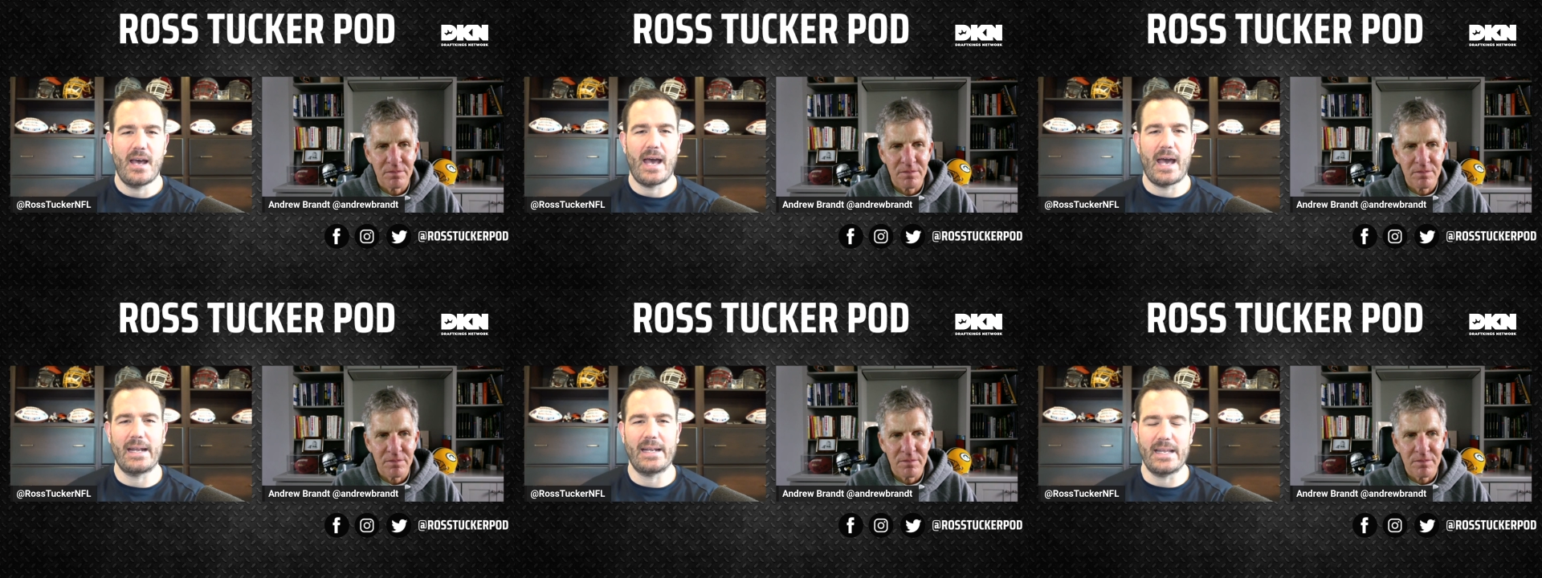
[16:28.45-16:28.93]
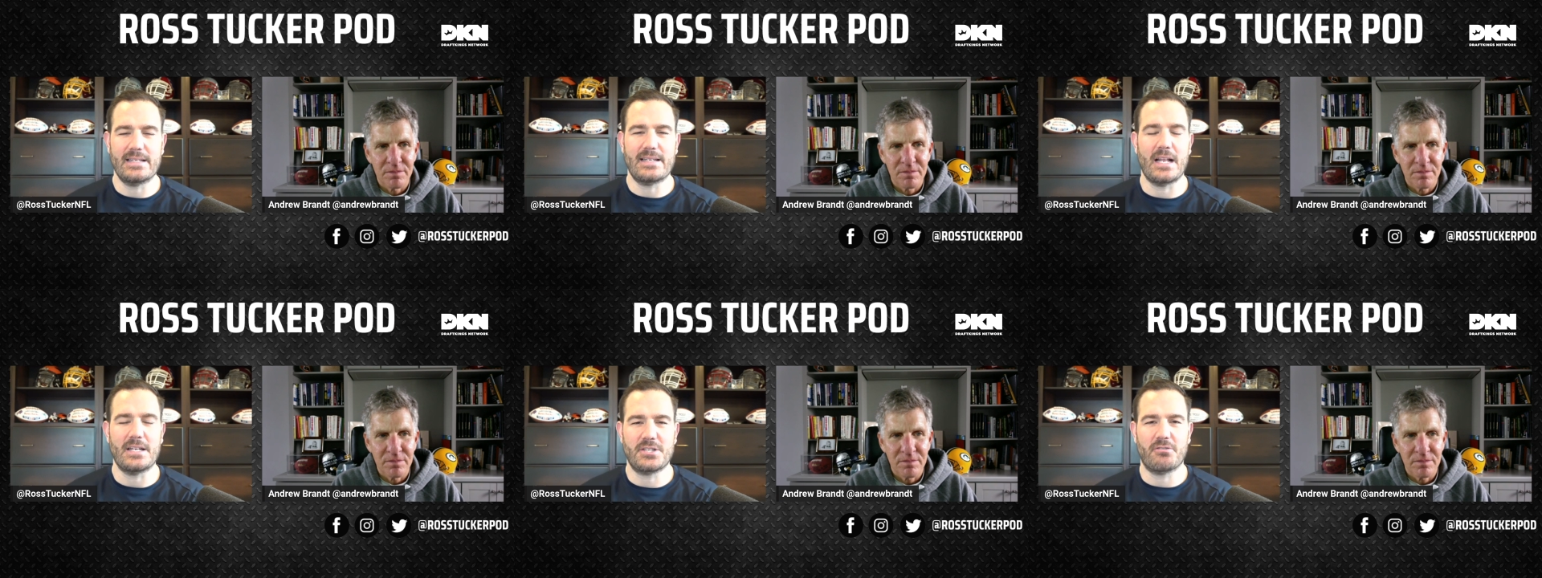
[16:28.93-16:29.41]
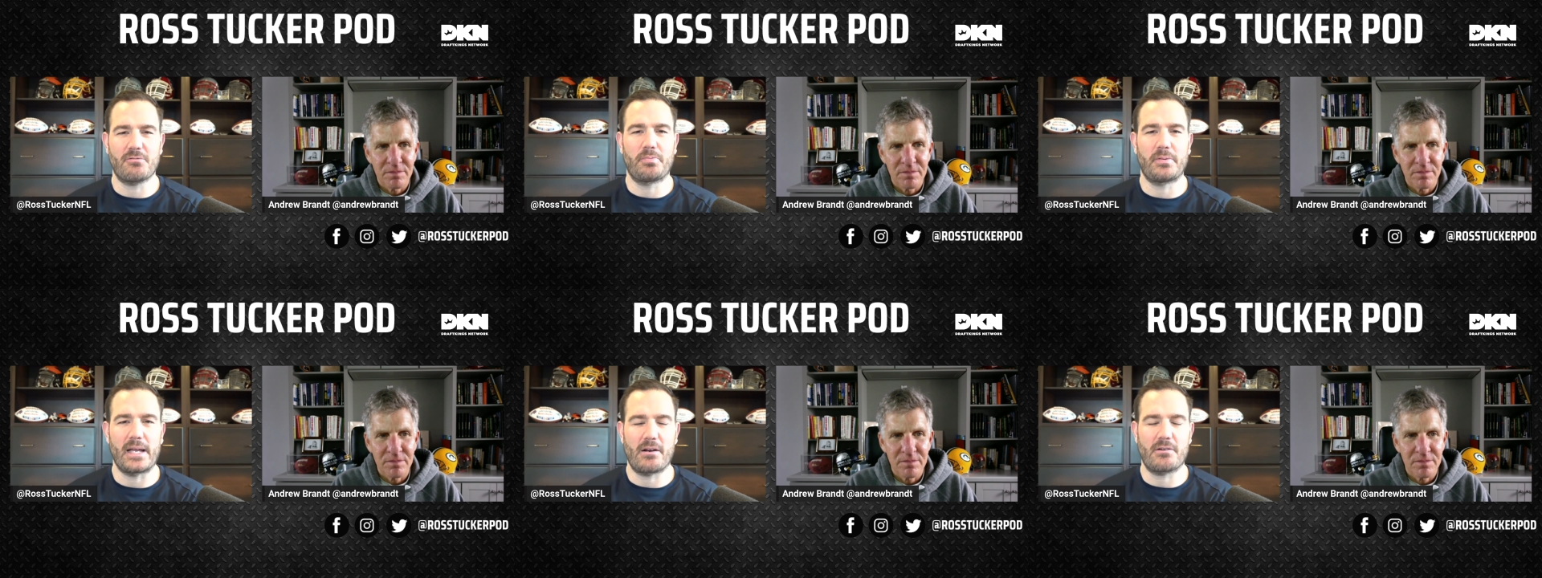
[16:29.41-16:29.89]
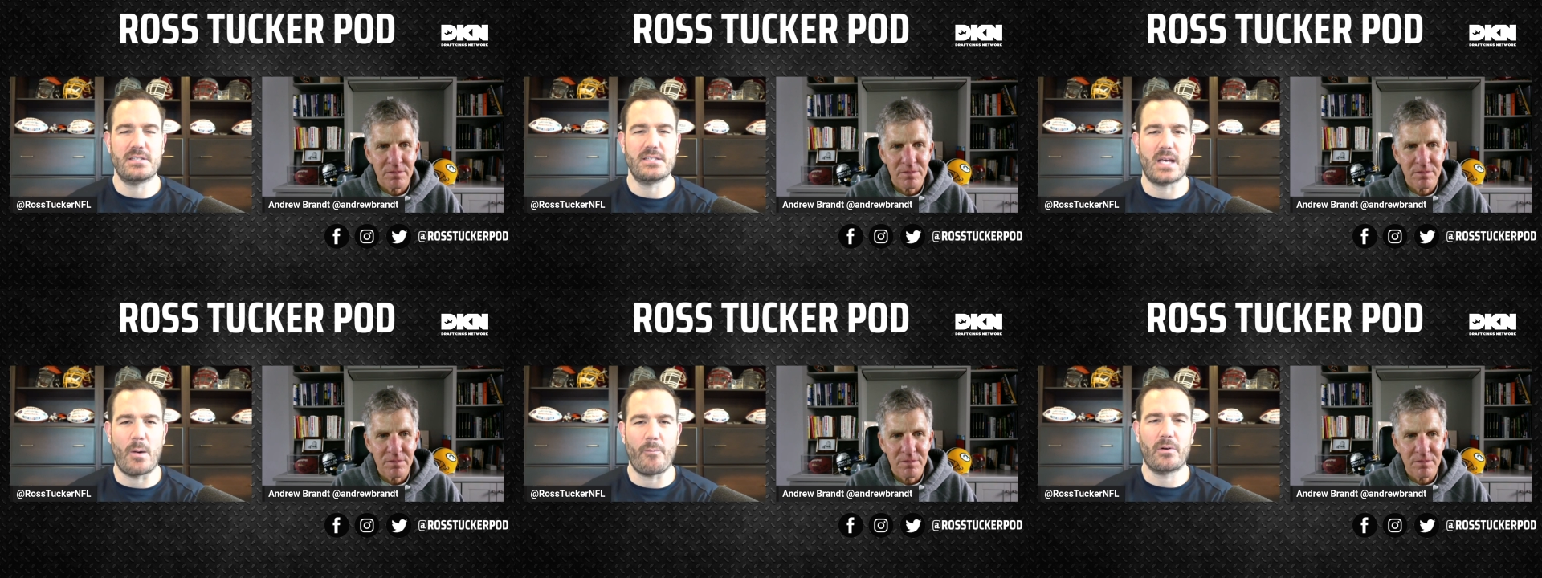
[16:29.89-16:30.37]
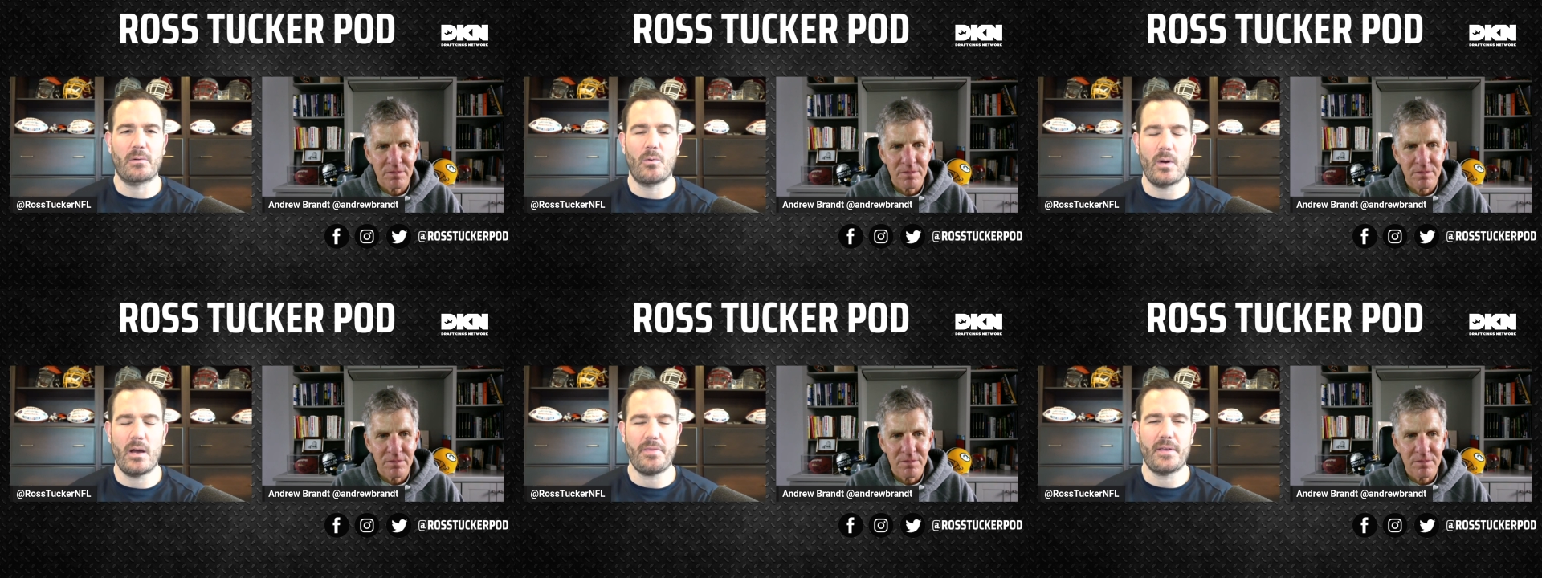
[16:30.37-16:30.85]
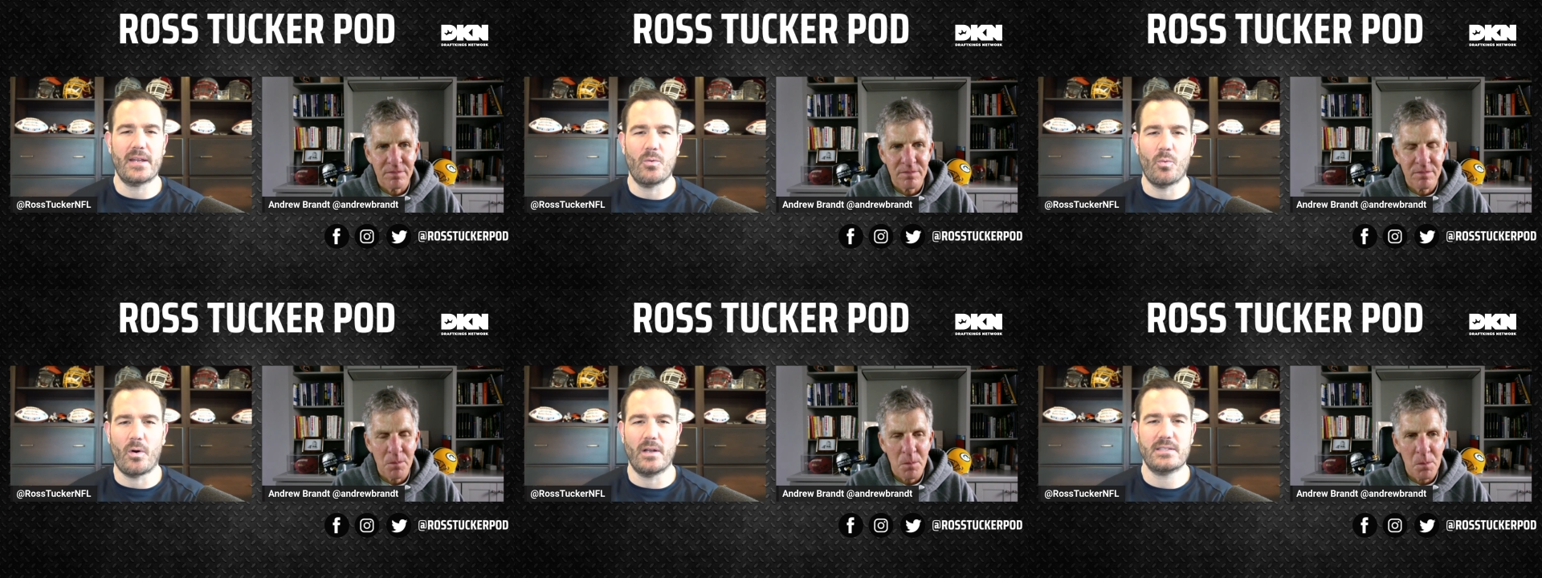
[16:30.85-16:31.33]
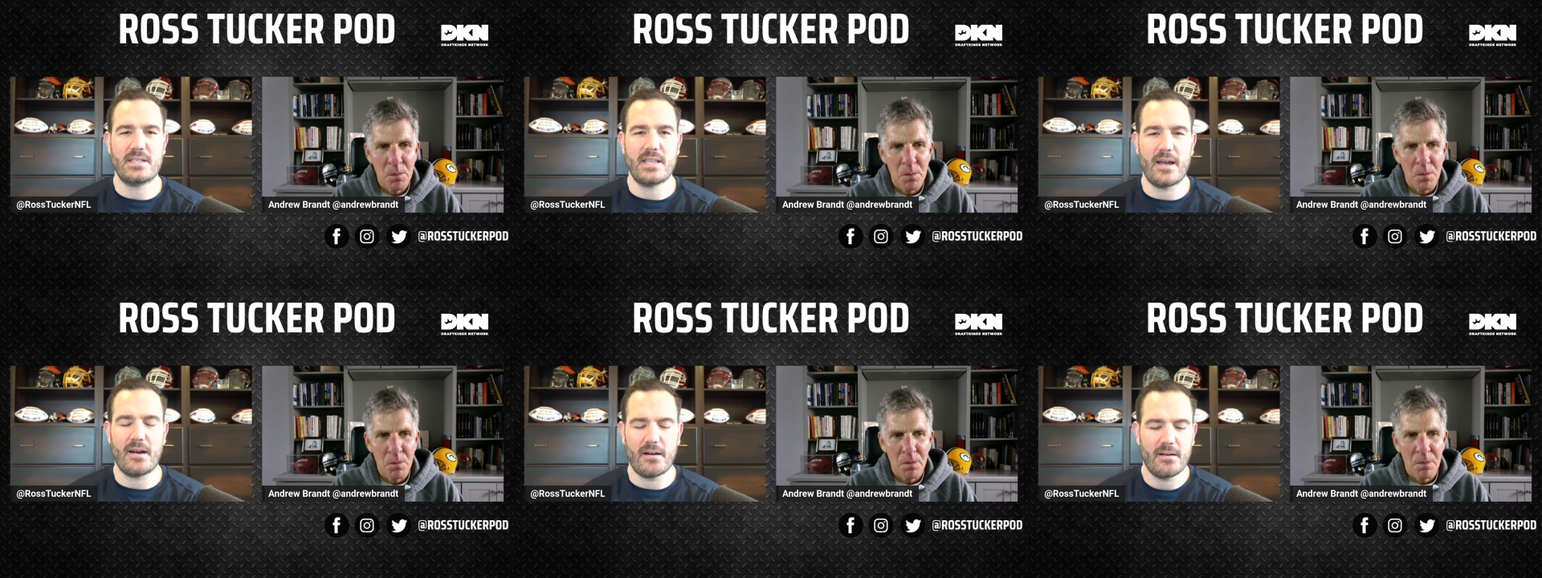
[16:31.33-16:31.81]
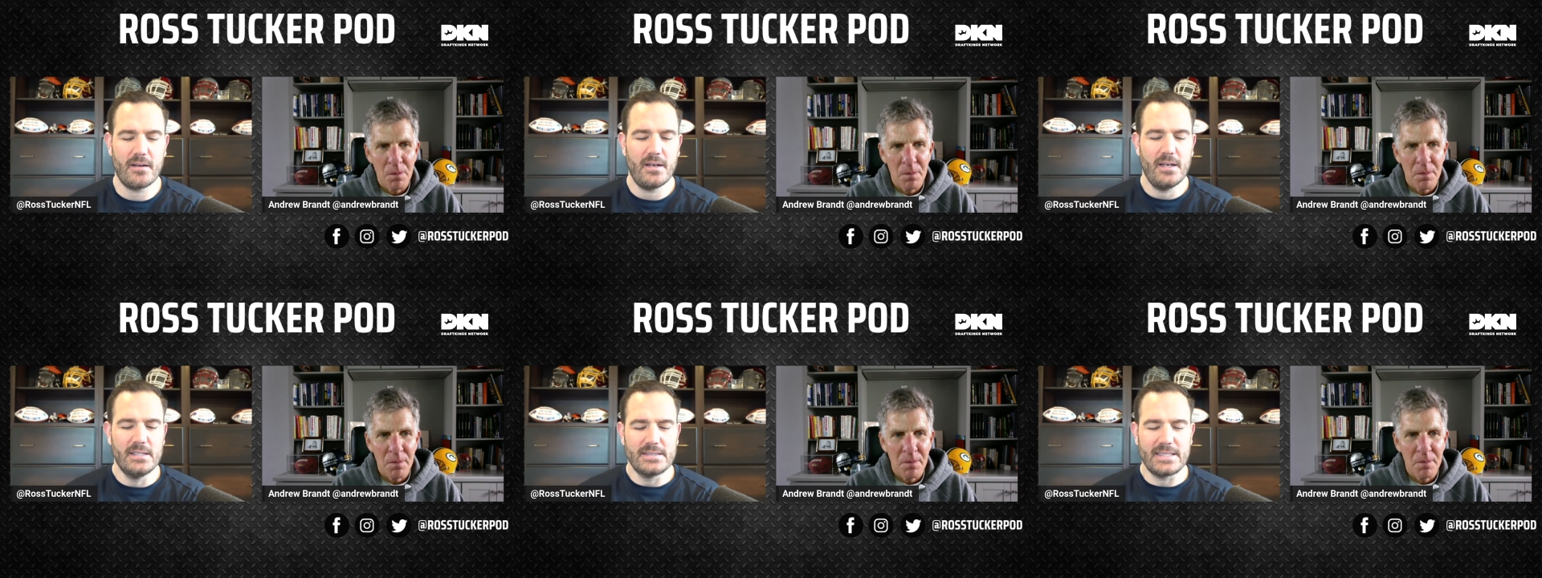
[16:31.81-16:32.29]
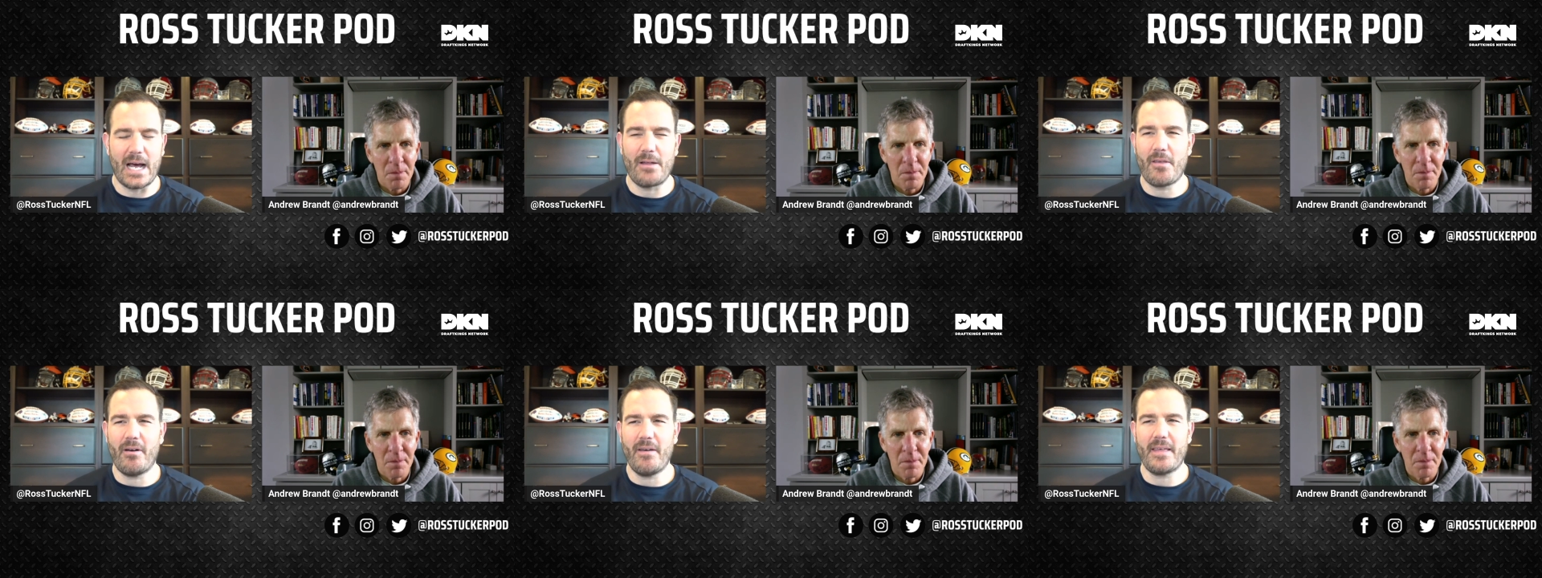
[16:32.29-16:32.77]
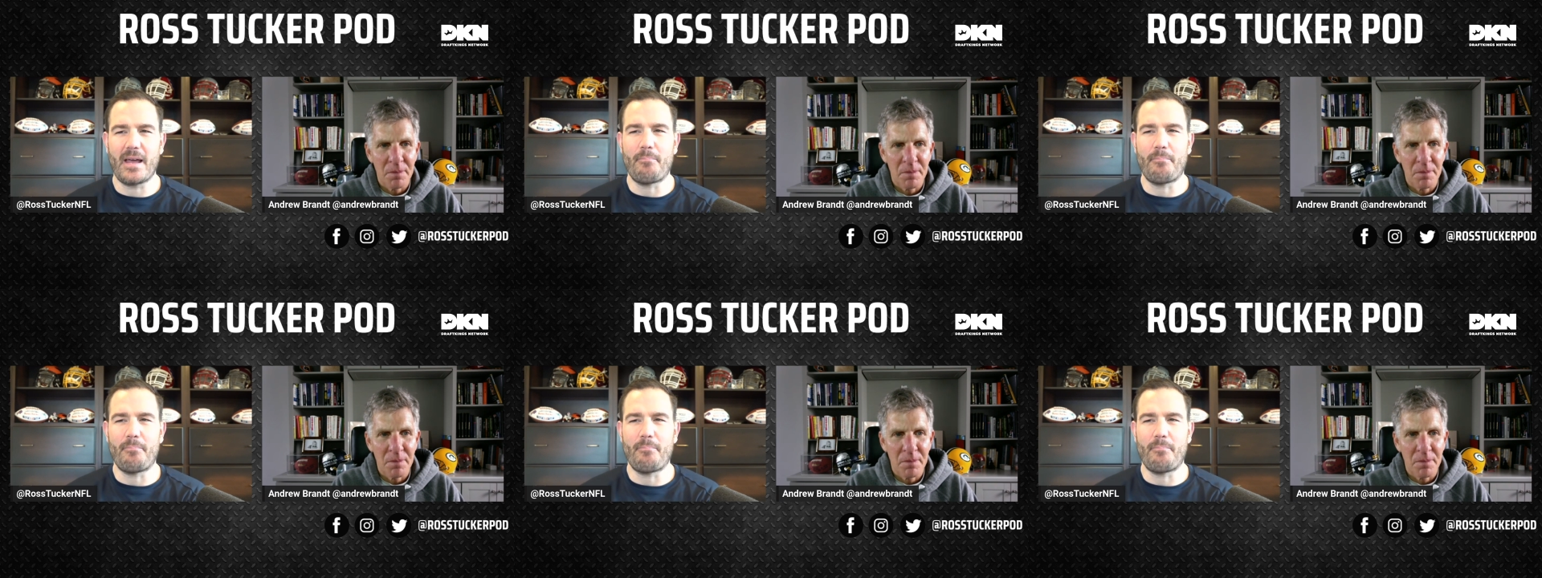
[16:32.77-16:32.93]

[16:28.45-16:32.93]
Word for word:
Speaker 1: And he's got certain players he's comfortable with and he wants there. Now, the only thing